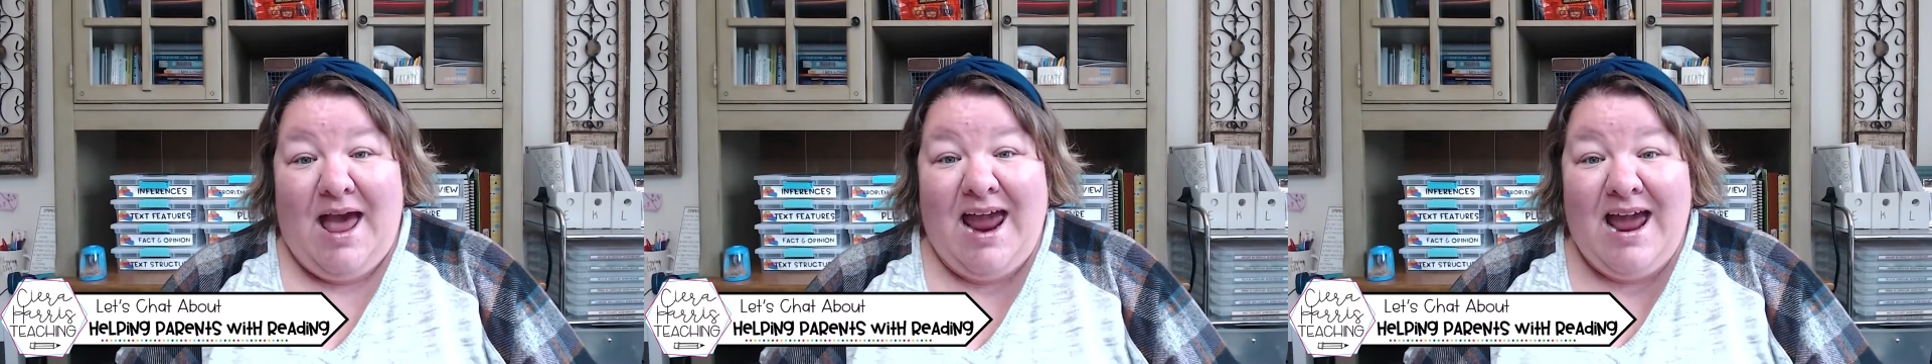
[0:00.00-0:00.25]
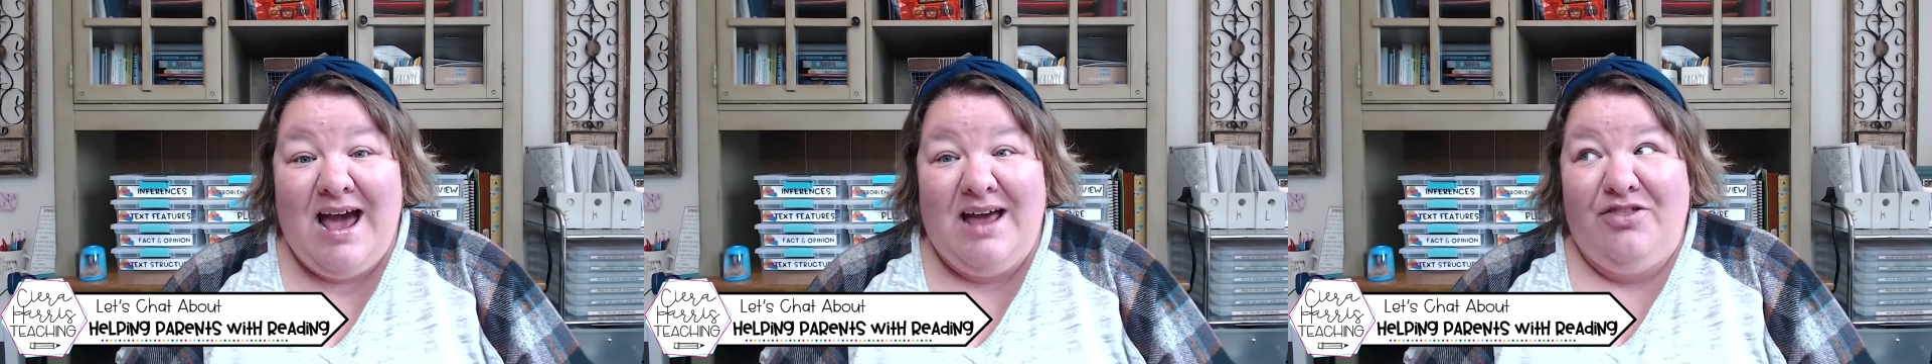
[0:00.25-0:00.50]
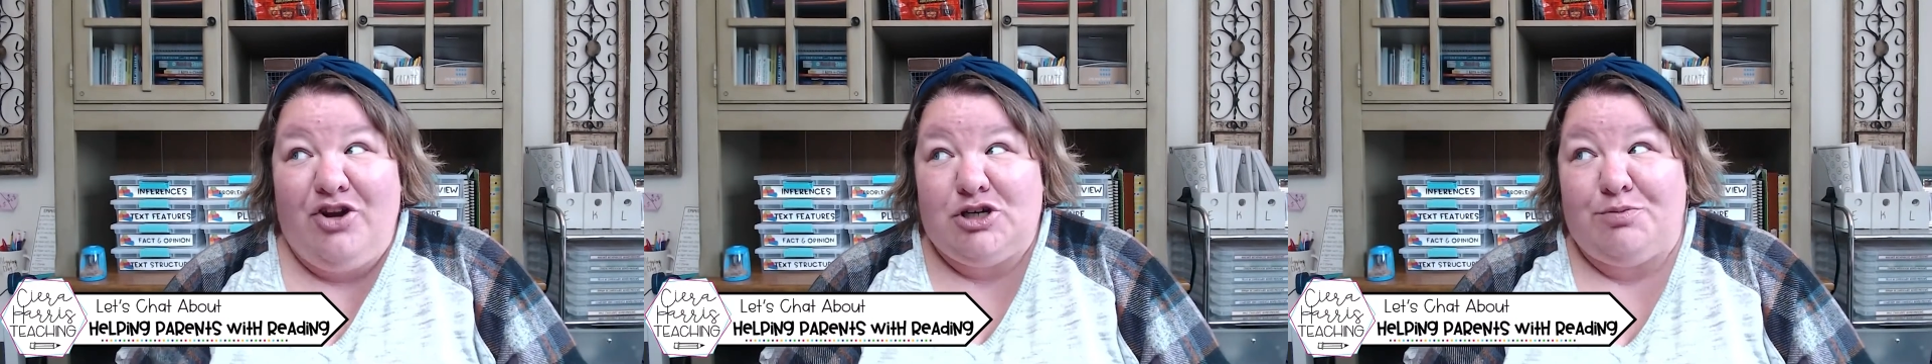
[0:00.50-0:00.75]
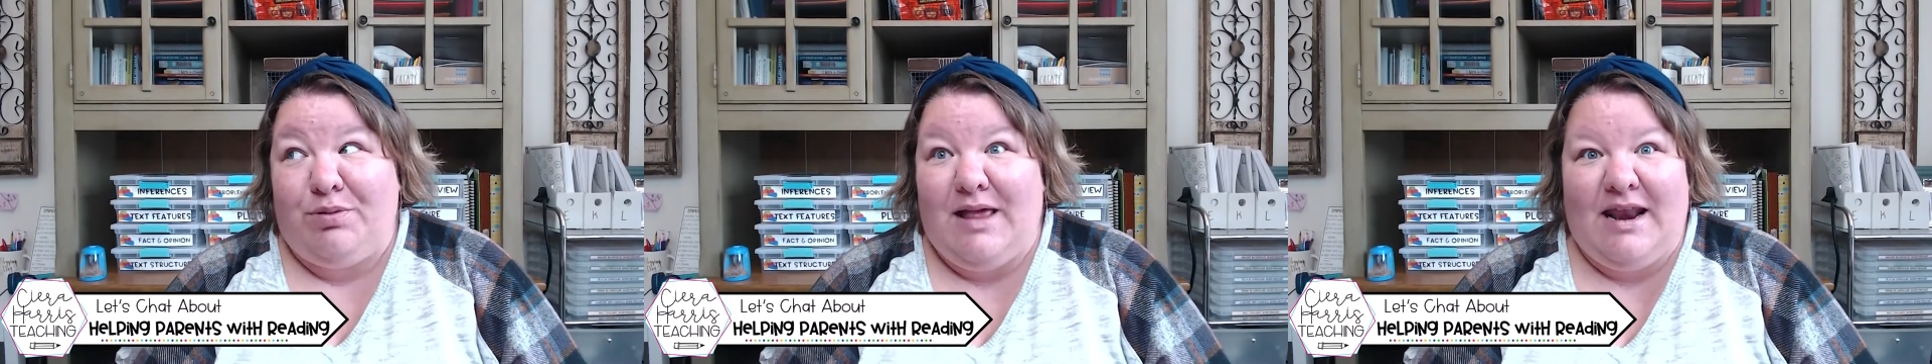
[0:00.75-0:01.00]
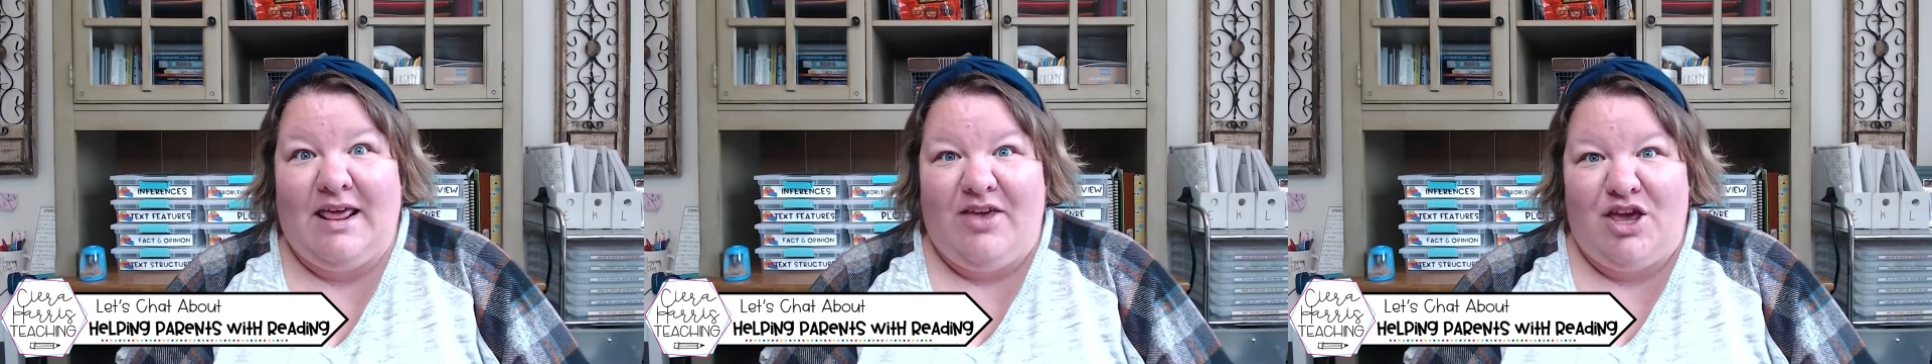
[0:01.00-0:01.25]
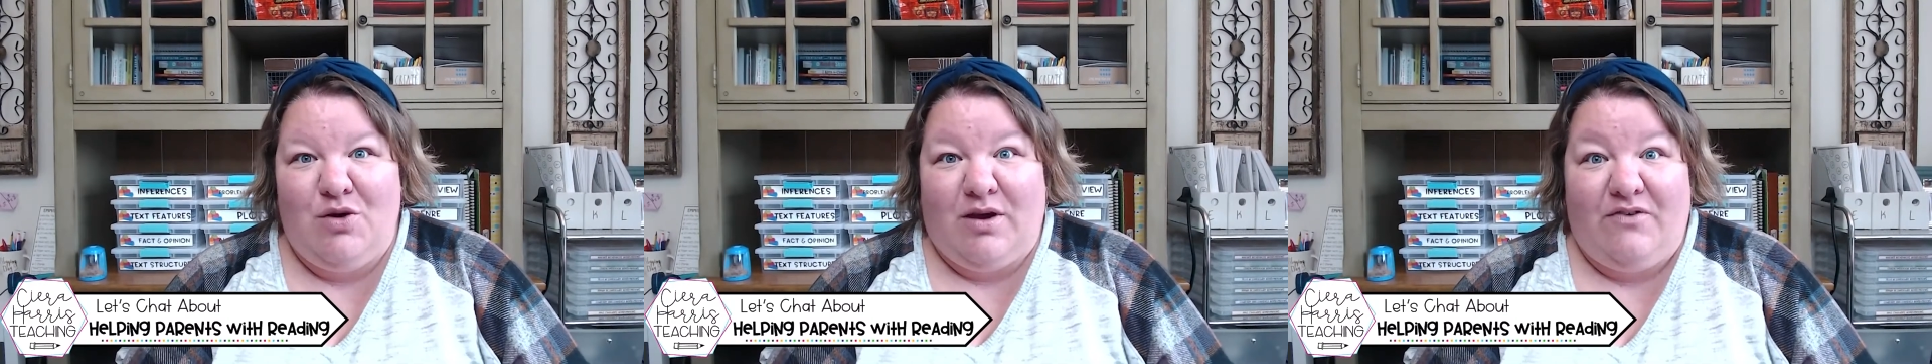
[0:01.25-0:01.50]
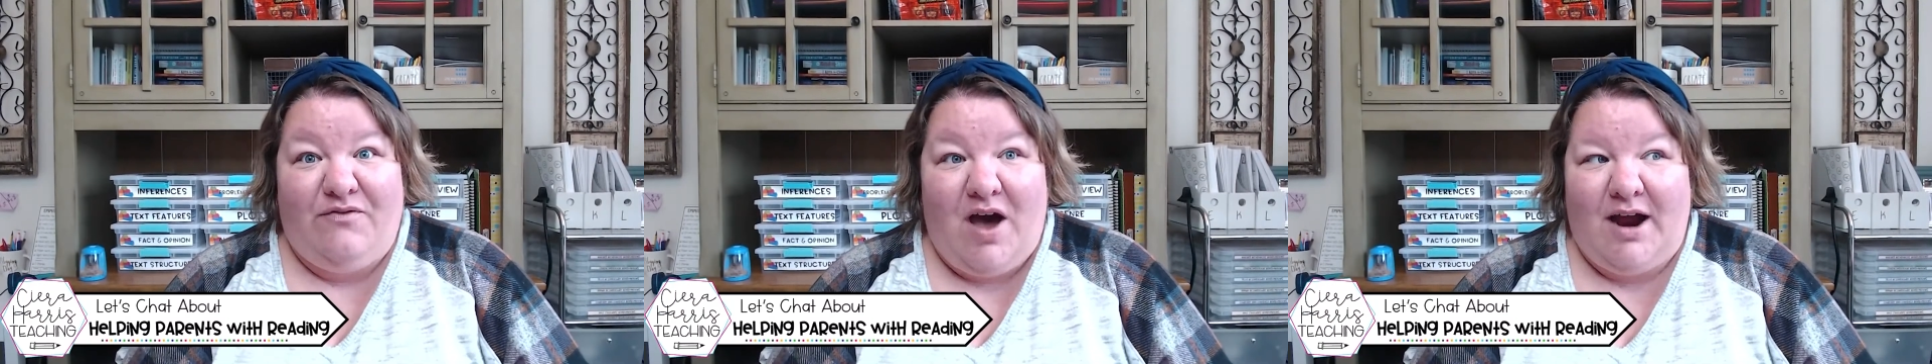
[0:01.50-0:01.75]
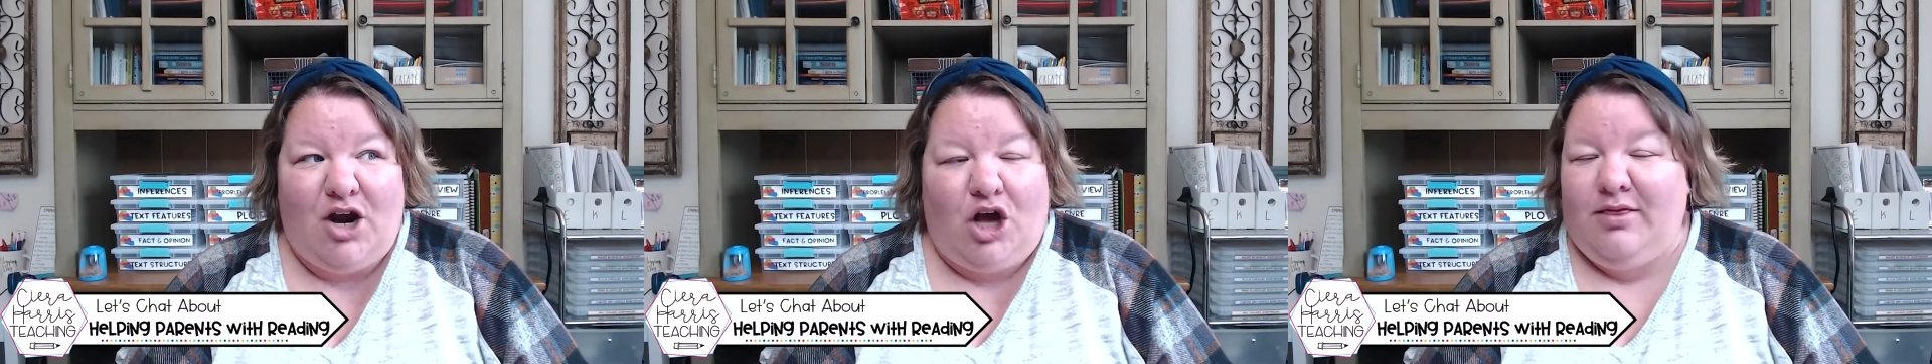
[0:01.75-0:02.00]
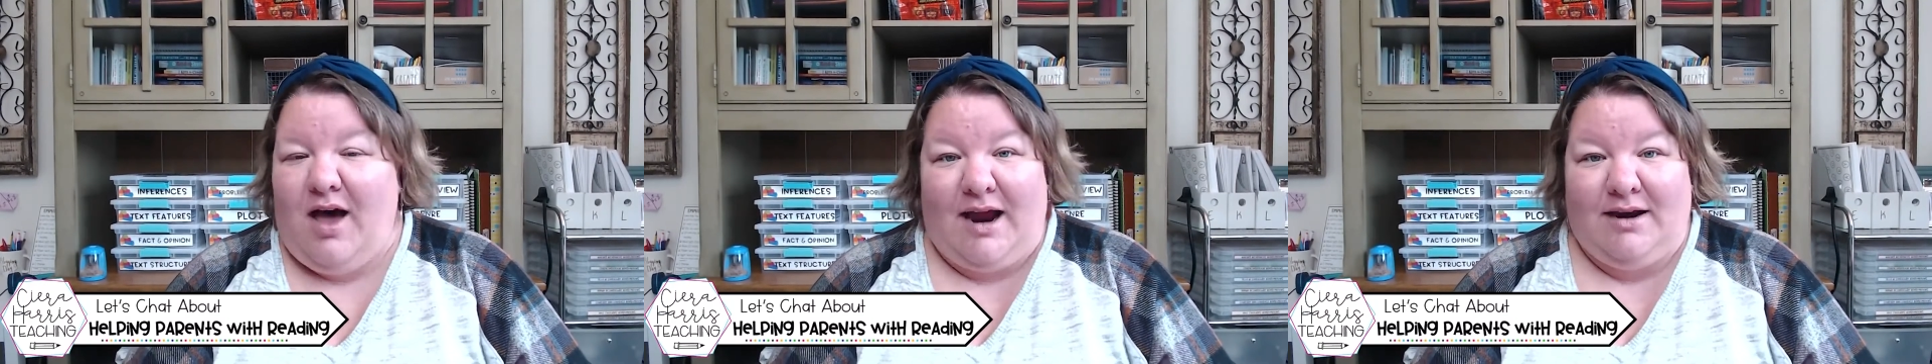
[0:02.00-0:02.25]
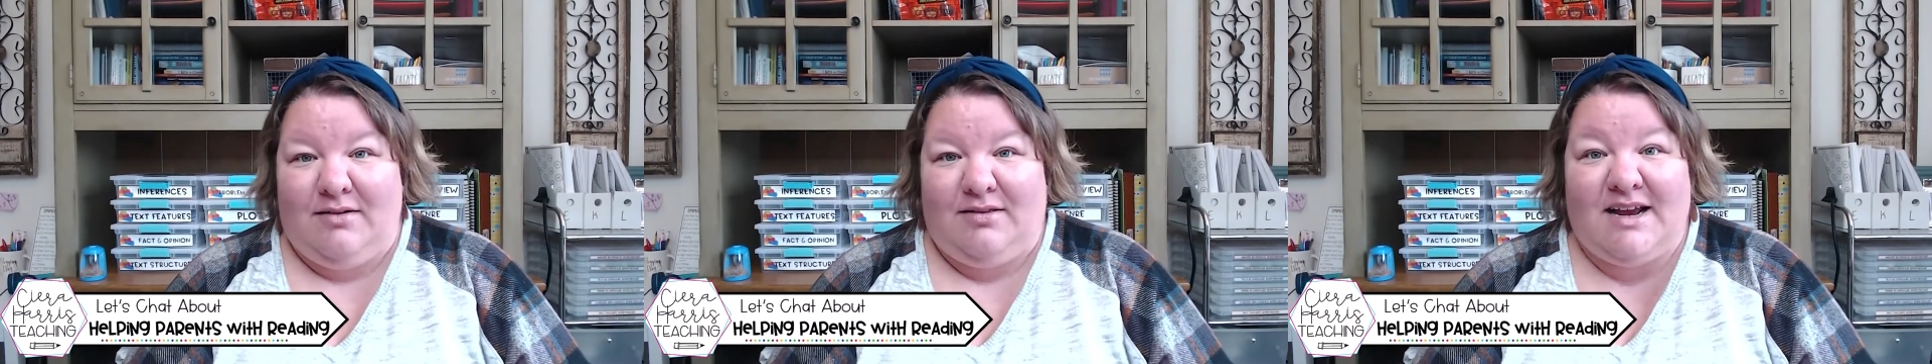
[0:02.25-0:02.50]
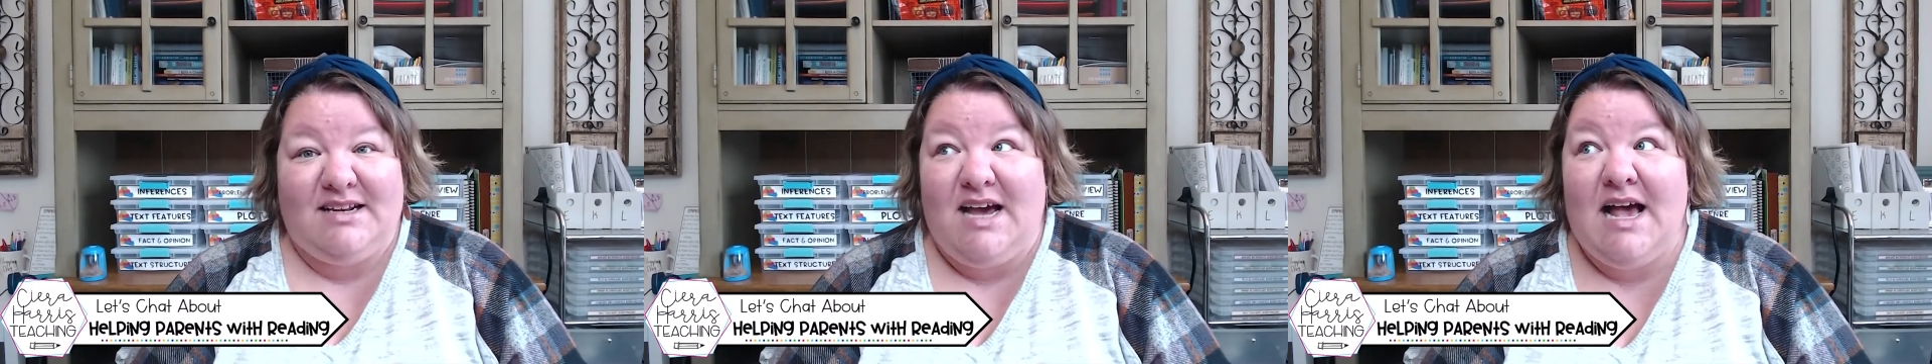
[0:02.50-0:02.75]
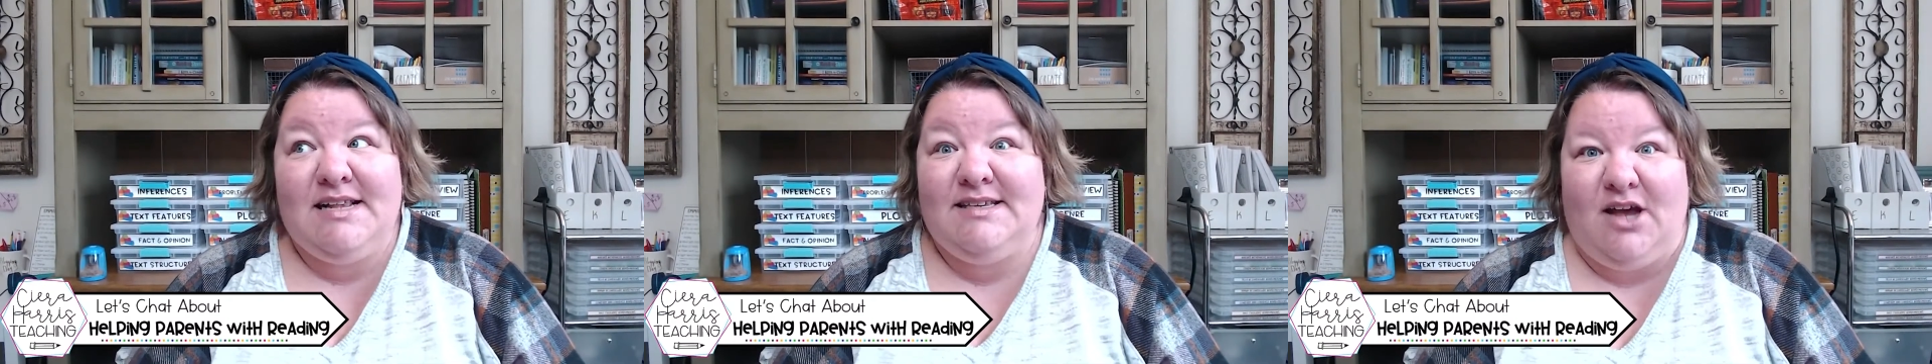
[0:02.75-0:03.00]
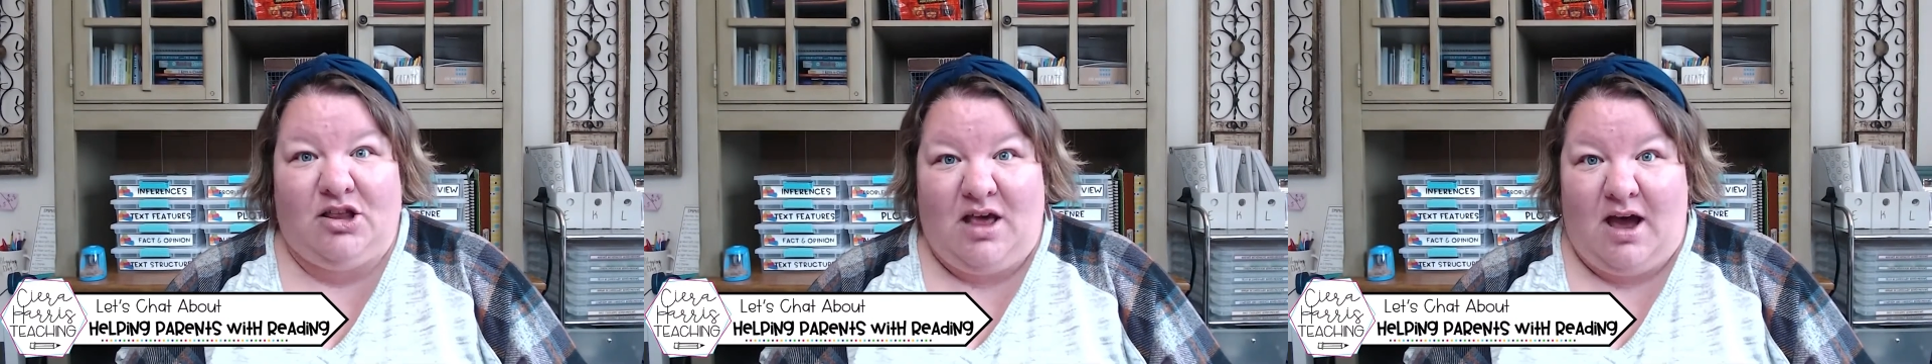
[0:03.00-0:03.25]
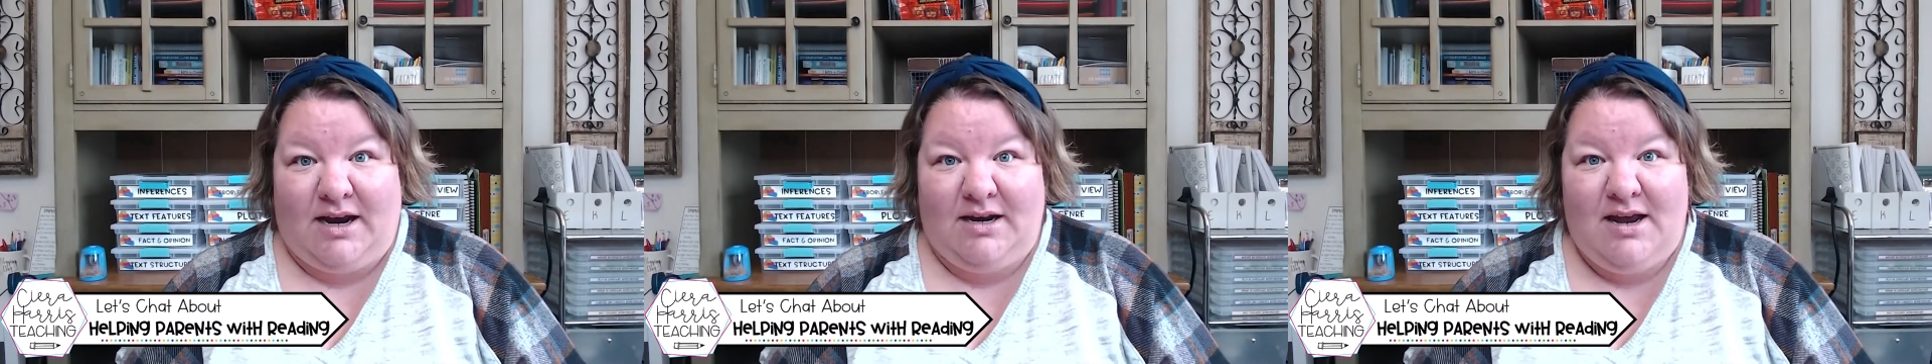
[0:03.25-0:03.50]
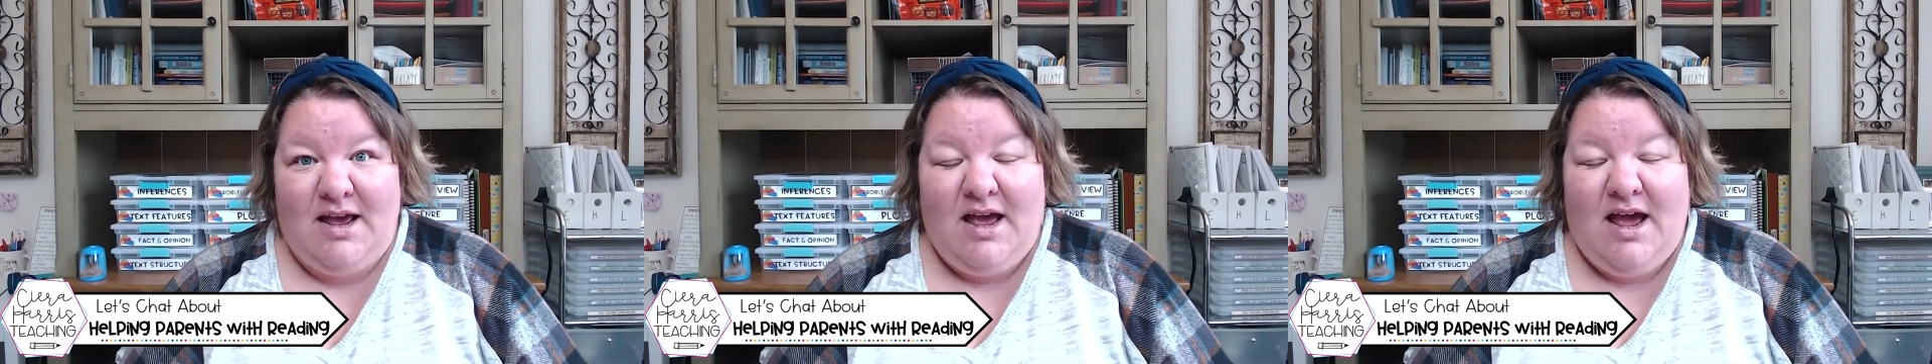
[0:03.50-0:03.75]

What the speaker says: And there's plenty that you can find online, like tons online.